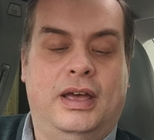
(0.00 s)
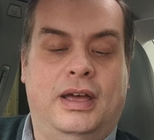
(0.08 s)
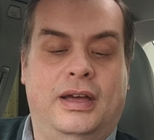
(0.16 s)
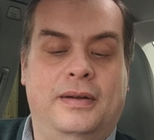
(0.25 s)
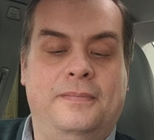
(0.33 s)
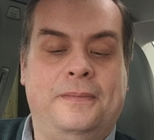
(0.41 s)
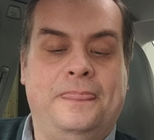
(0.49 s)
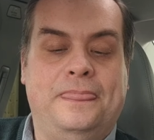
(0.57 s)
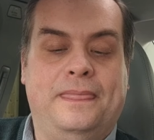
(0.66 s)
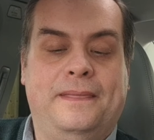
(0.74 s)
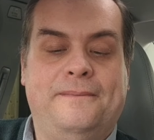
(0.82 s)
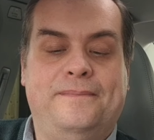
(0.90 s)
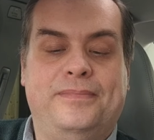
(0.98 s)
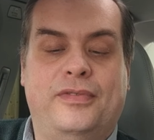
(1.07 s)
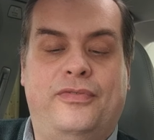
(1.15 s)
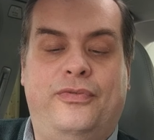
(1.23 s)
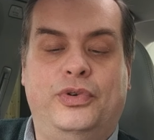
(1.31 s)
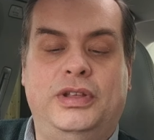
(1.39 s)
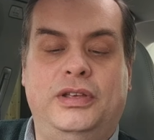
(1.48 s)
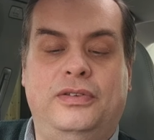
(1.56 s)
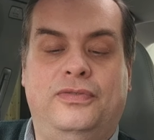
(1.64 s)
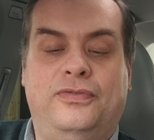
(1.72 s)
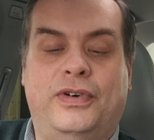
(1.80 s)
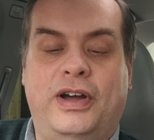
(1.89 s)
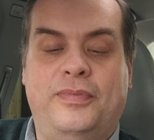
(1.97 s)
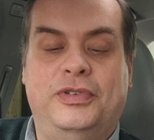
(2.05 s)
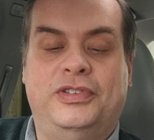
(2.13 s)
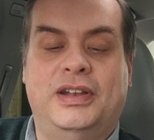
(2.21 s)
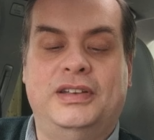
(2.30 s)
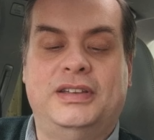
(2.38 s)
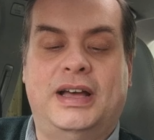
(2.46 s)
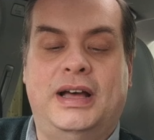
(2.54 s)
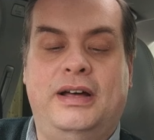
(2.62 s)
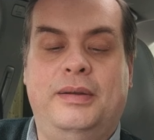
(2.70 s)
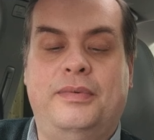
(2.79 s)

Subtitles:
45% down.